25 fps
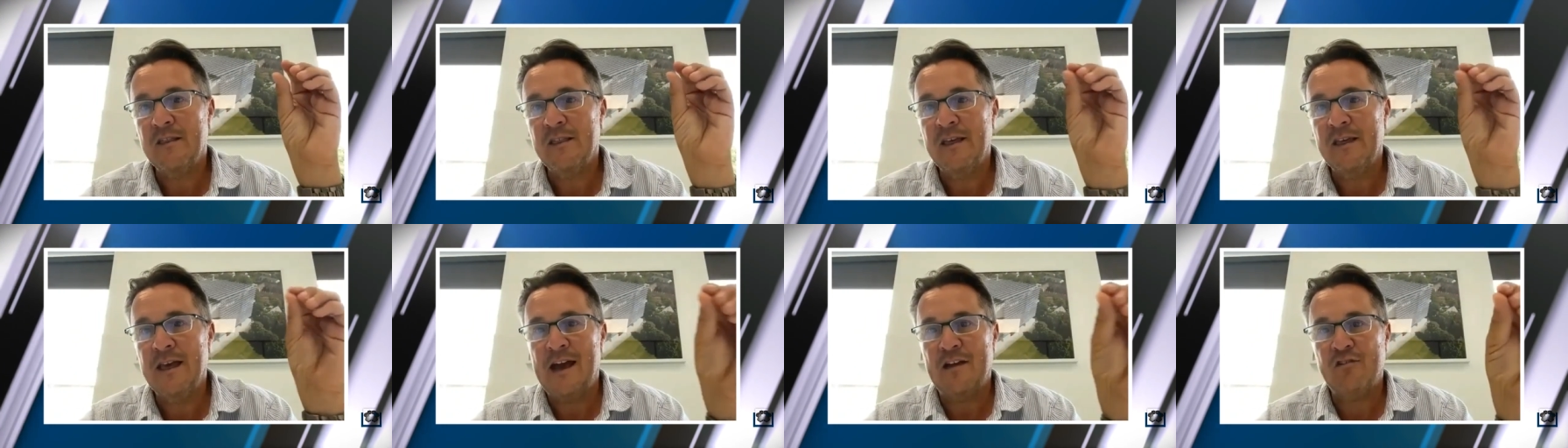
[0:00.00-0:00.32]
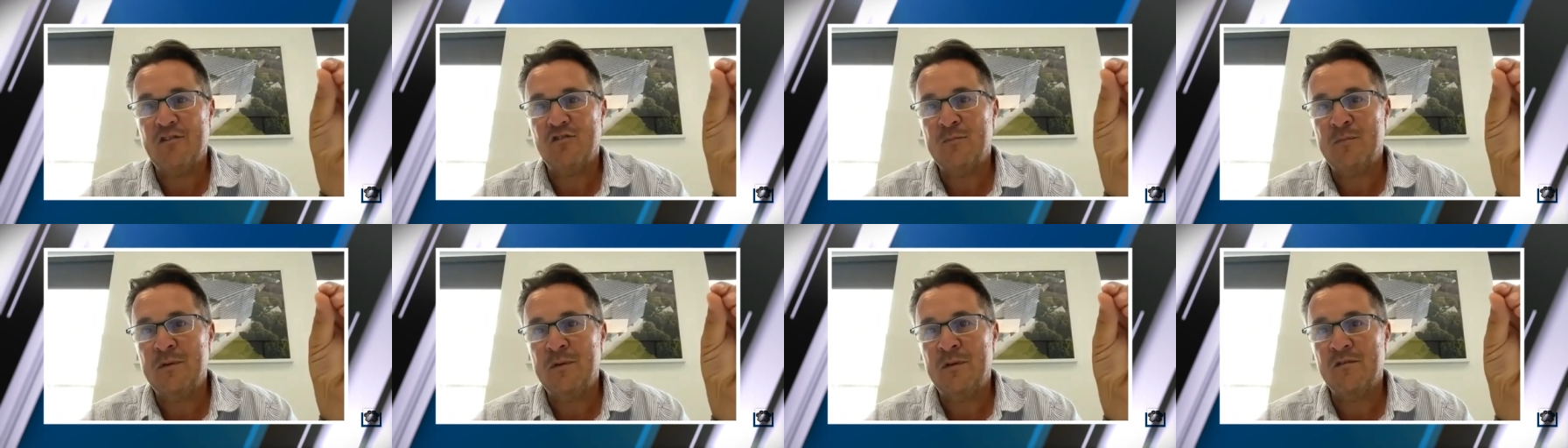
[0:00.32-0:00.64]
the
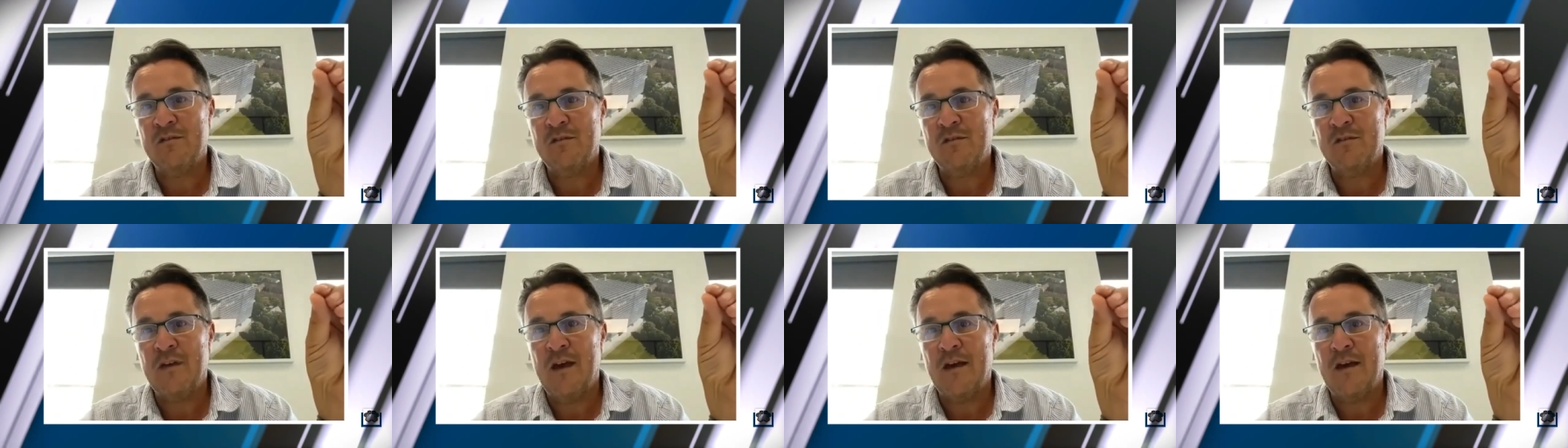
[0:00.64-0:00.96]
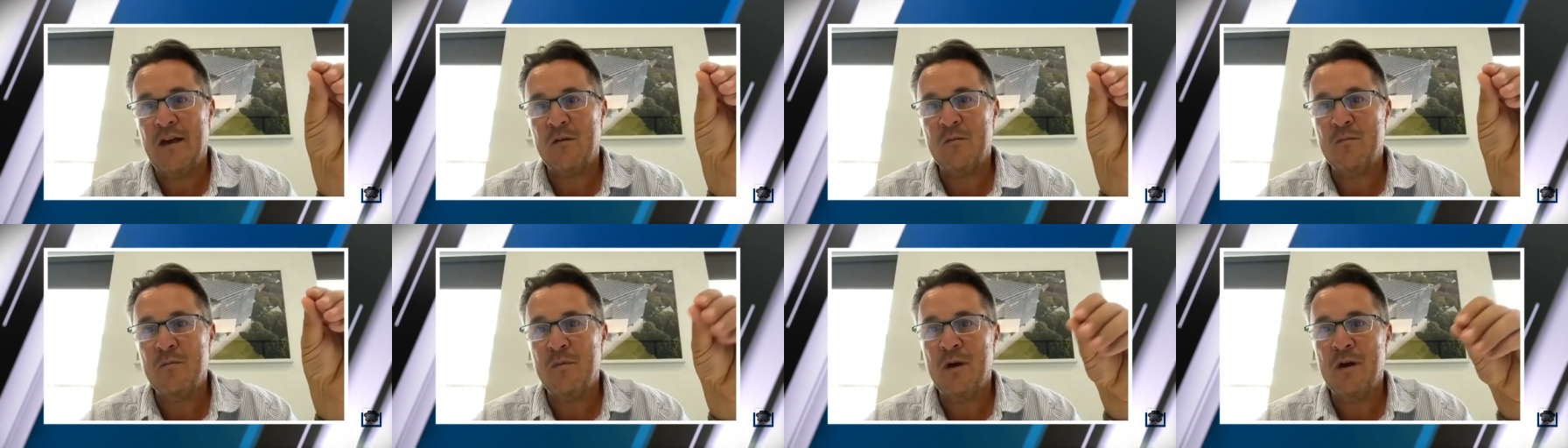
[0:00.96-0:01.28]
attributes of
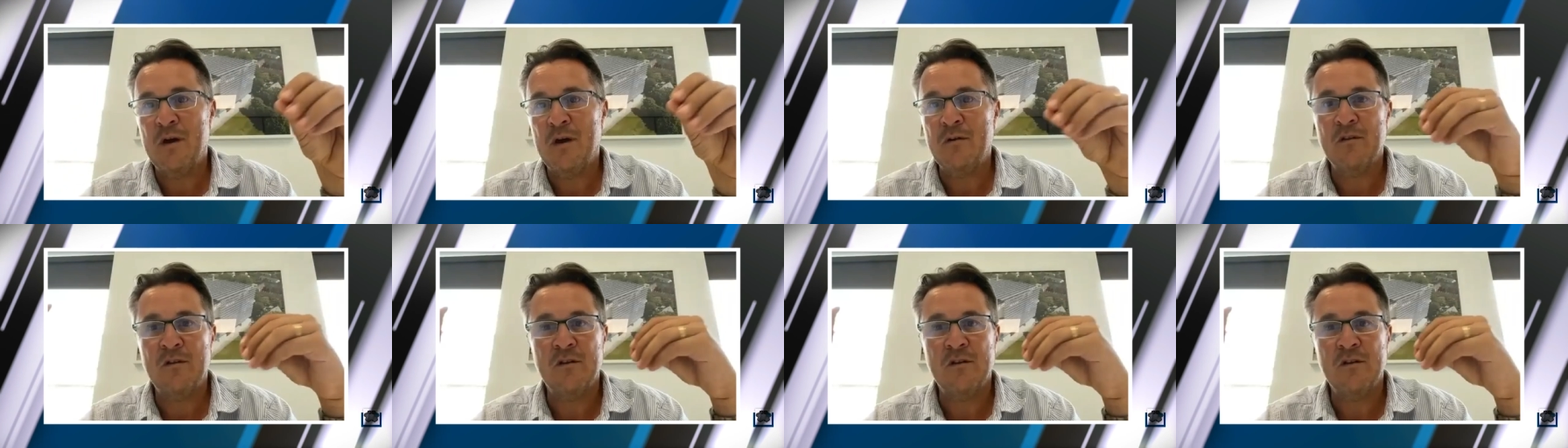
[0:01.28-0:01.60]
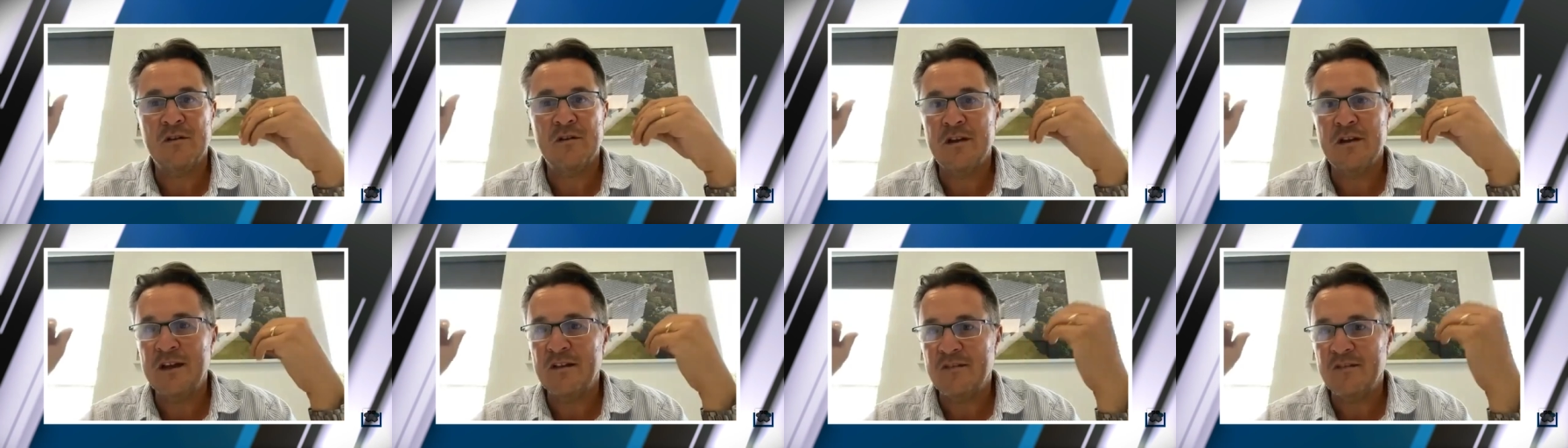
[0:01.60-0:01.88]
that component,